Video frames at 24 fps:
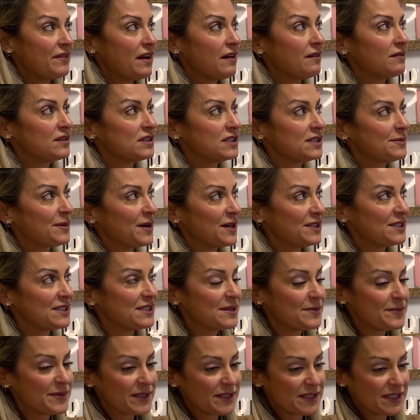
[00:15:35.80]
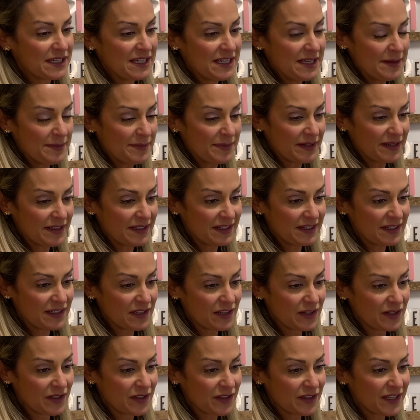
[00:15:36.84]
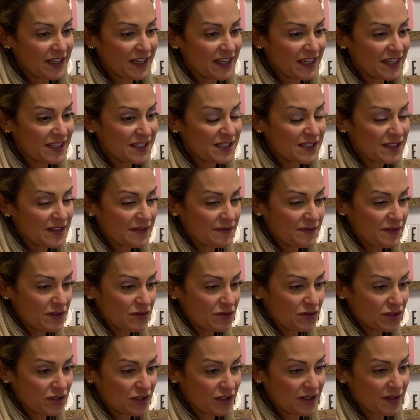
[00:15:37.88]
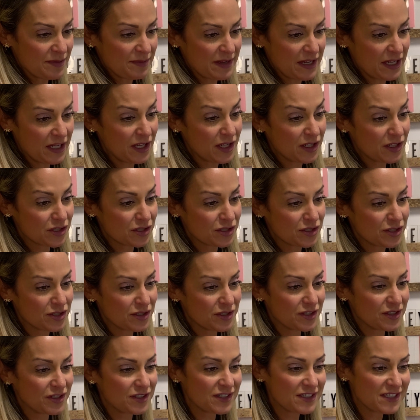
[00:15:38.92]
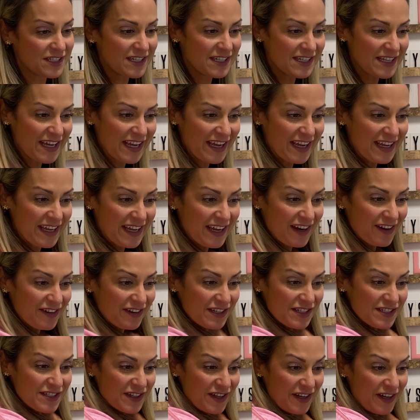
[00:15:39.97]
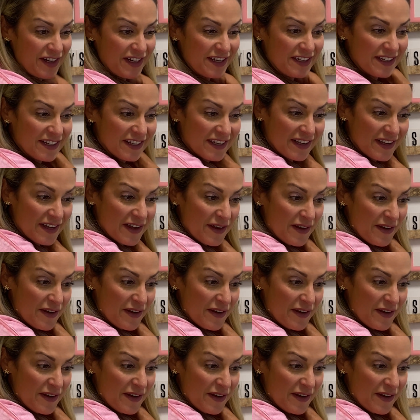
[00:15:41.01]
responsibility, but looking into the future and making sure today carries on